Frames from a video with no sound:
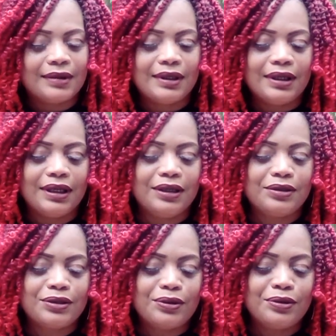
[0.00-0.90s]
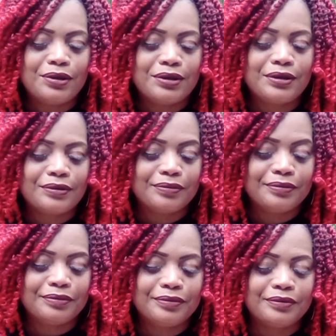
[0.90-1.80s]
King of Swords.
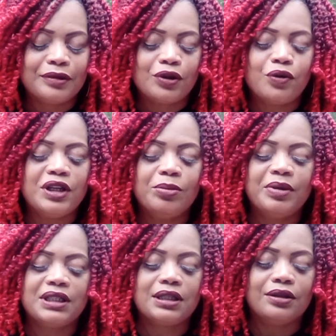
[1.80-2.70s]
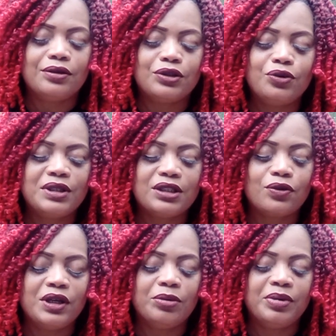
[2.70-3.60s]
Mm. Queen of Pentacles. Who is this
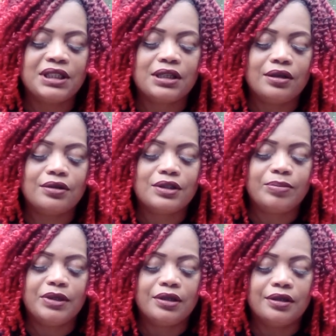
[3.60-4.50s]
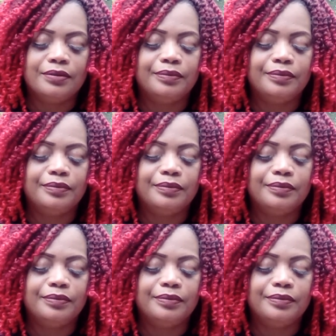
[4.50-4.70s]
Queen of Pentacles, Spirit?